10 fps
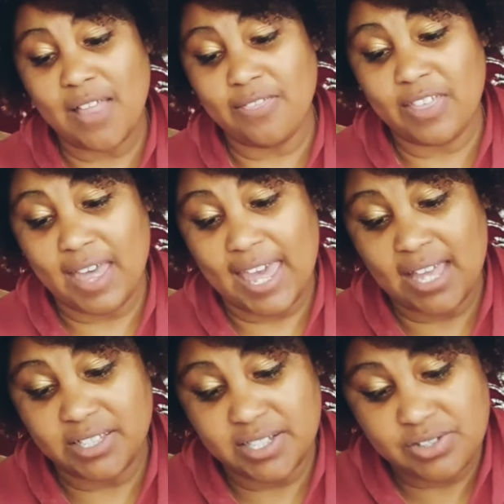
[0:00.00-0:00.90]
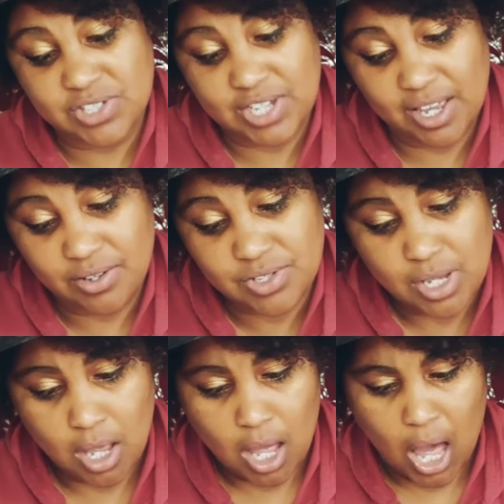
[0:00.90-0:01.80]
the alien says,
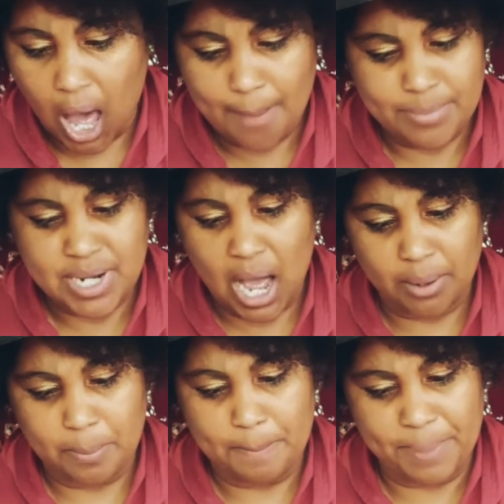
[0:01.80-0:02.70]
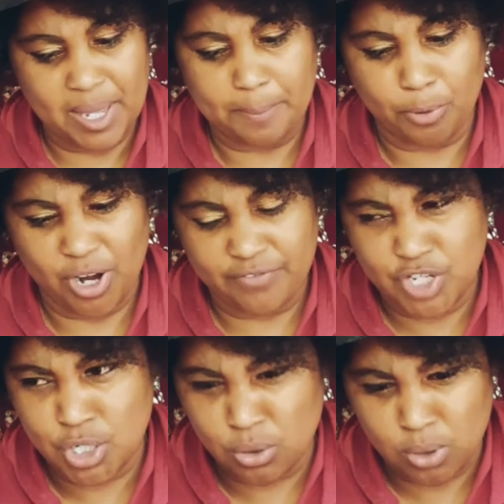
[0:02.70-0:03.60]
I'm not a big brave
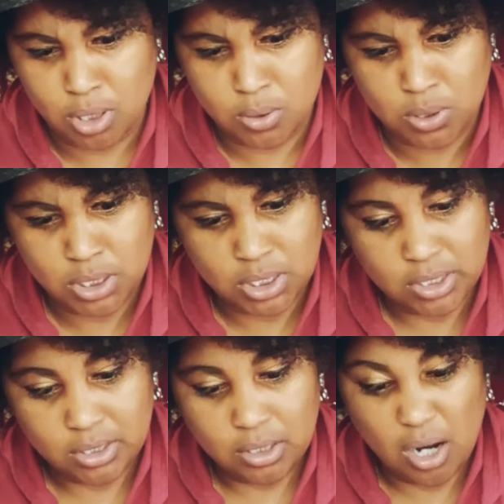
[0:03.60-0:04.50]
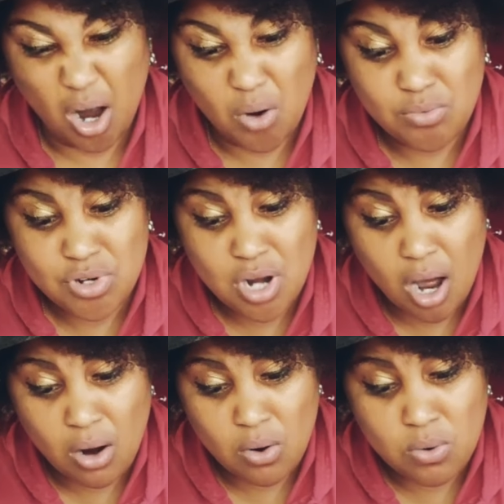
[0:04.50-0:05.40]
hero. Oh
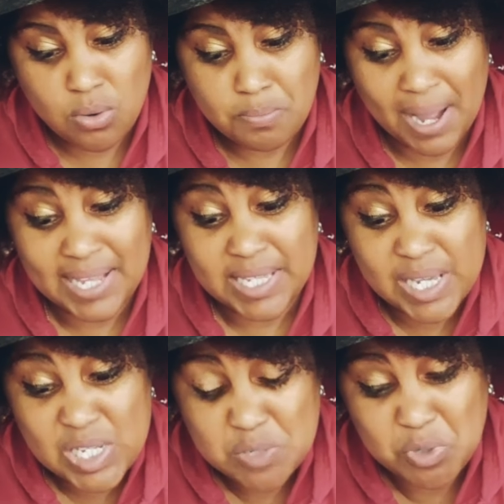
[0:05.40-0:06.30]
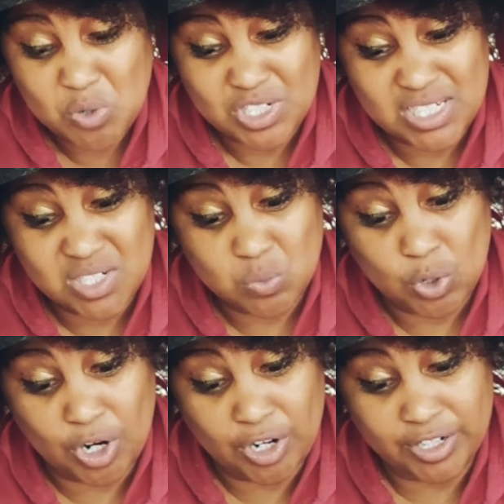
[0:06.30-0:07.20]
no, my gizmo doesn't
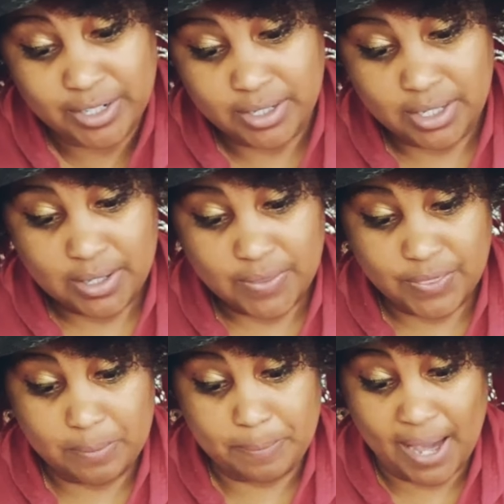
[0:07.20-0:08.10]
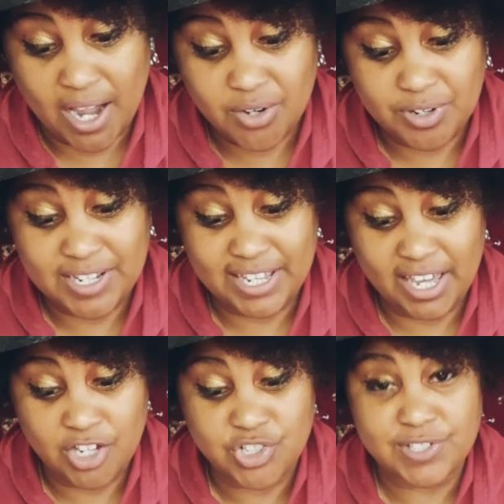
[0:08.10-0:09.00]
work. The battery
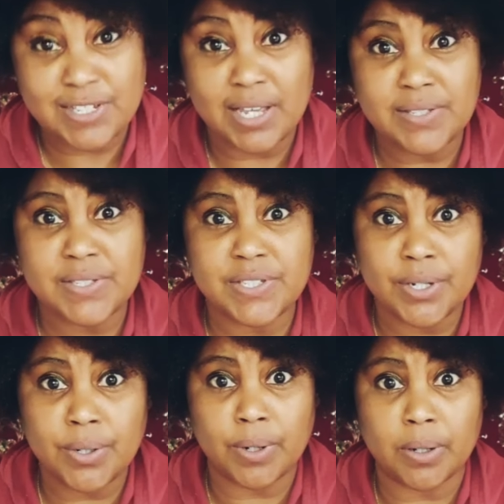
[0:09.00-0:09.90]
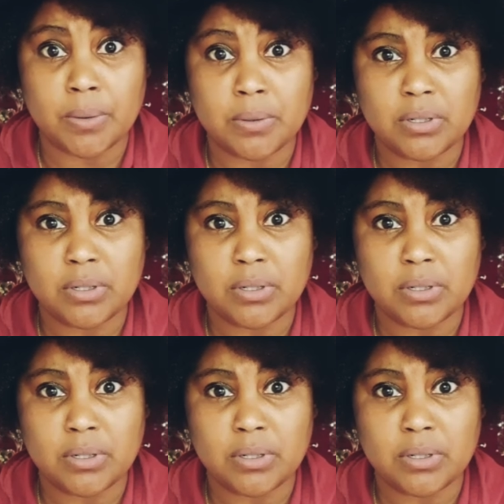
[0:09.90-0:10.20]
gauge says zero.